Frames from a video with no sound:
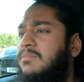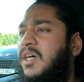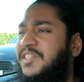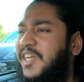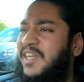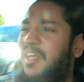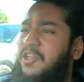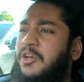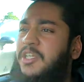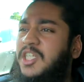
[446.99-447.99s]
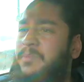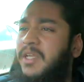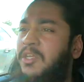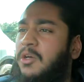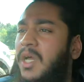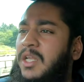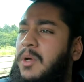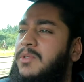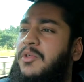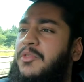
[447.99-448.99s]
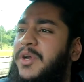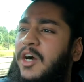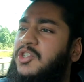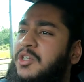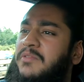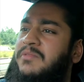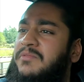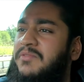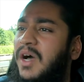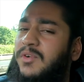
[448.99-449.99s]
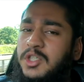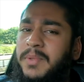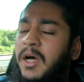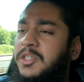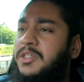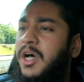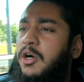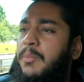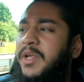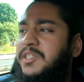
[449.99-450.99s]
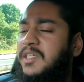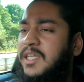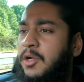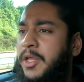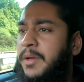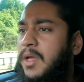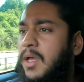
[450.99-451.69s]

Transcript: And second hand, you're looking to spend, you know, anywhere between £300 and £500. So I got a pretty sick deal on it.